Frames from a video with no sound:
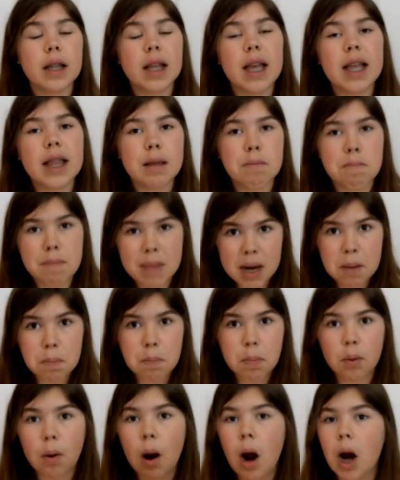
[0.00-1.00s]
in the
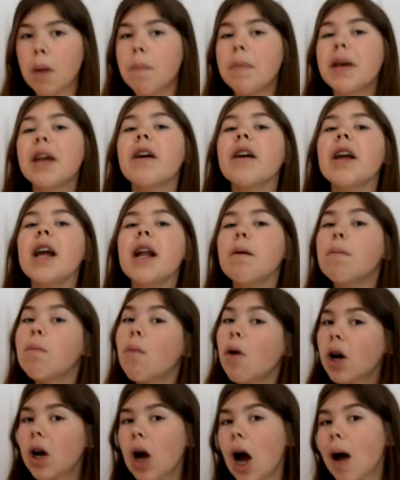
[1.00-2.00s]
mid-Baroque period,
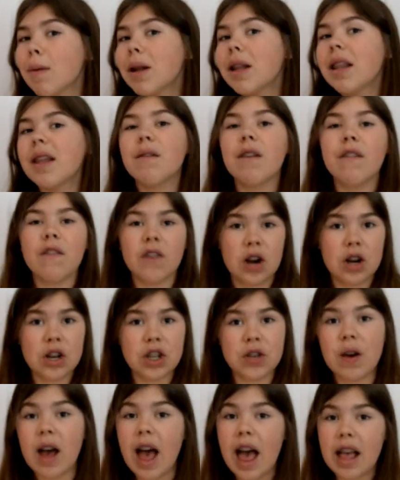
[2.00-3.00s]
more commonly referred
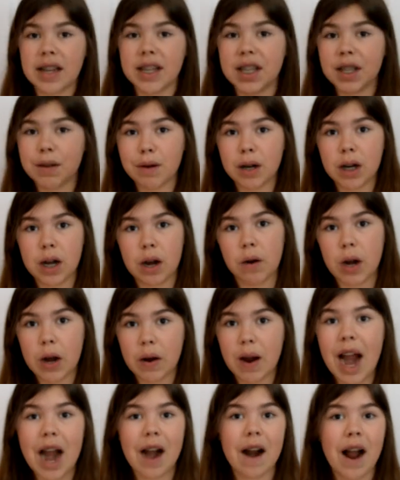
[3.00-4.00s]
to as the
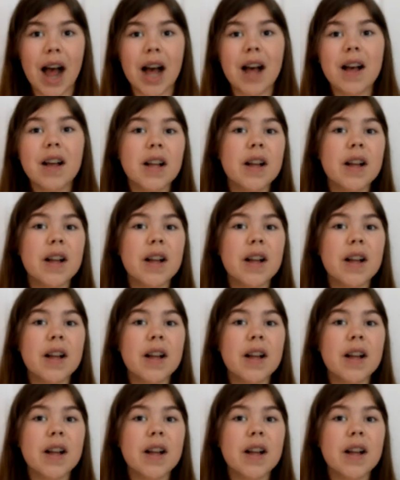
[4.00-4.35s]
Rococo era.